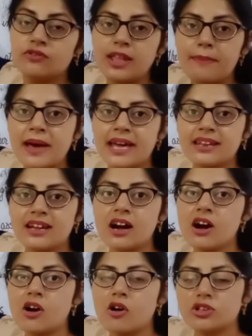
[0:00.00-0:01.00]
America,
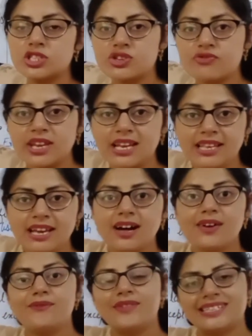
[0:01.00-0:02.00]

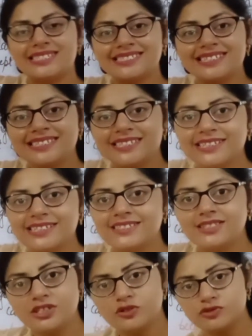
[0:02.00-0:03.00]
Australia, West
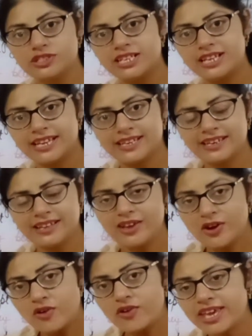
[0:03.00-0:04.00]
Indies, New Zealand.
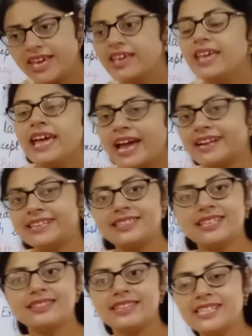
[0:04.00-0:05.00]
Okay, and in
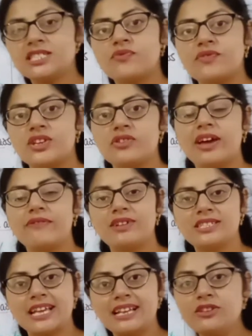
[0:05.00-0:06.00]
the next video I will
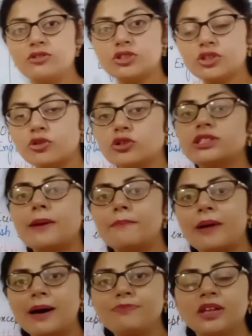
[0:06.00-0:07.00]
tell you through the
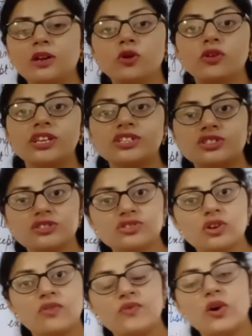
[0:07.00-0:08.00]
map the locations
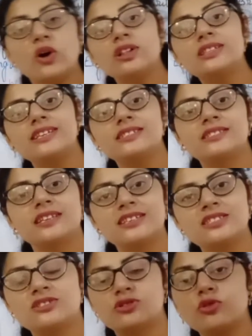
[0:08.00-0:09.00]
of all these
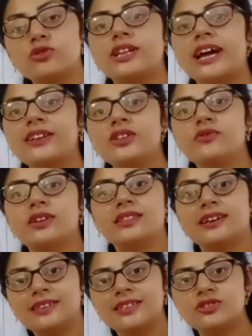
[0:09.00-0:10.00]
things so that you can
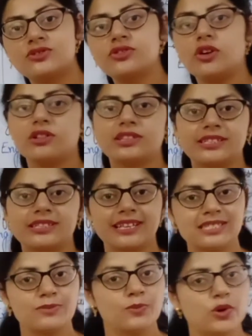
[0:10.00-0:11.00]
understand all the
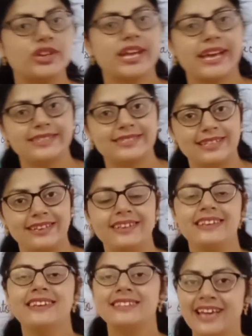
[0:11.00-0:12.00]
things more nicely.
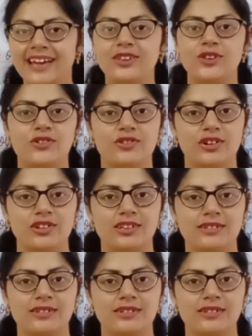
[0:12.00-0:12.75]
Thank you all.